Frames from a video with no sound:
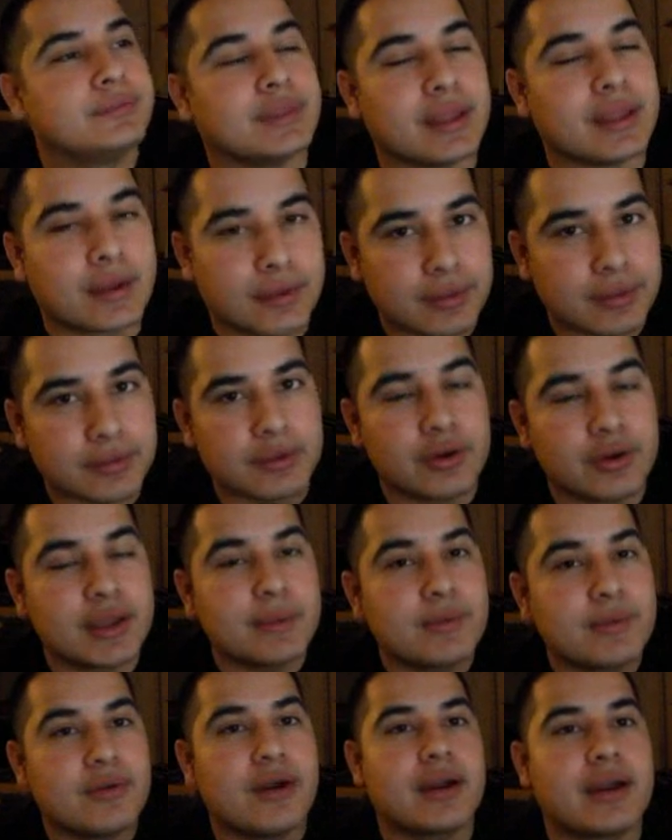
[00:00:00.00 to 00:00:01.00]
Now, don't
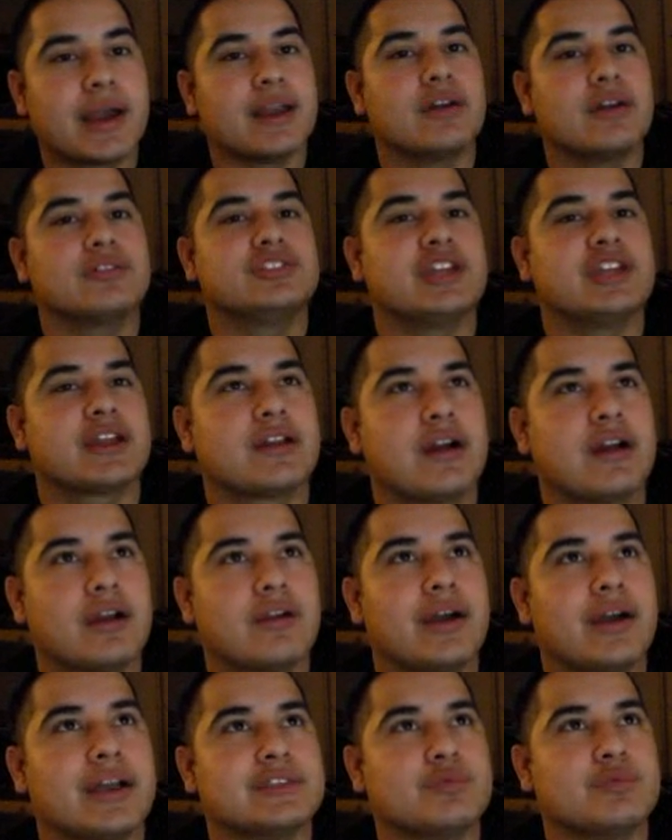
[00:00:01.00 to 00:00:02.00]
get me wrong, I know Czech
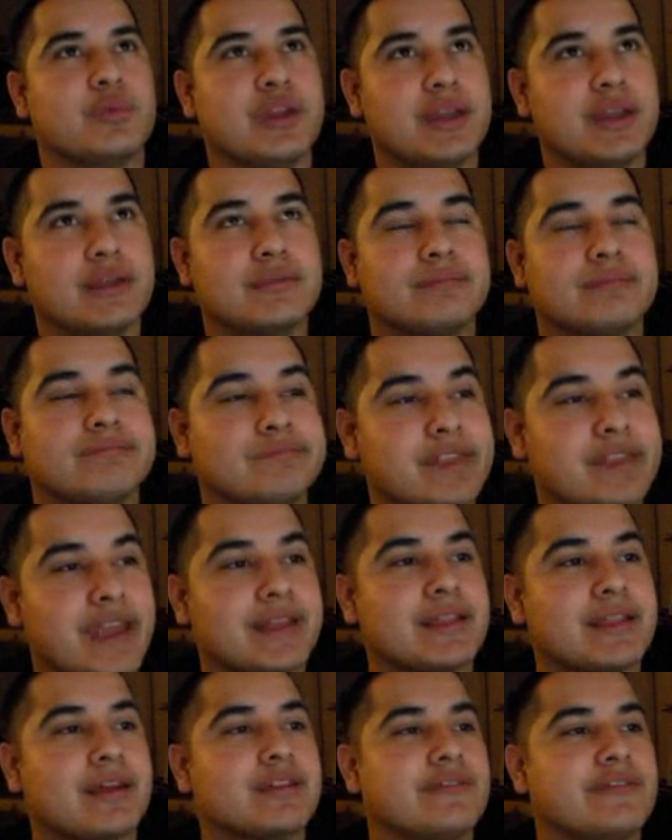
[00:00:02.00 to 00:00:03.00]
Congo has weak
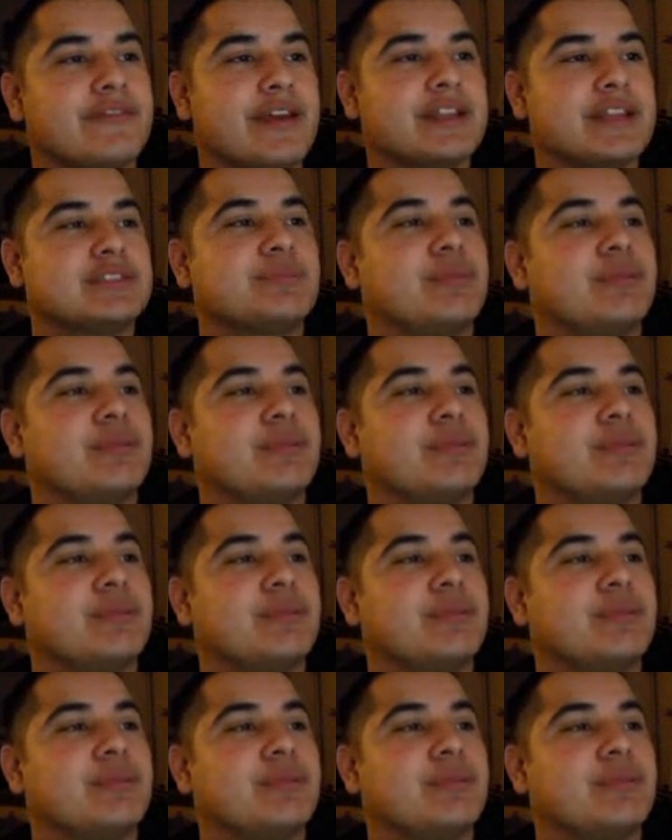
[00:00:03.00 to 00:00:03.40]
takedown defense,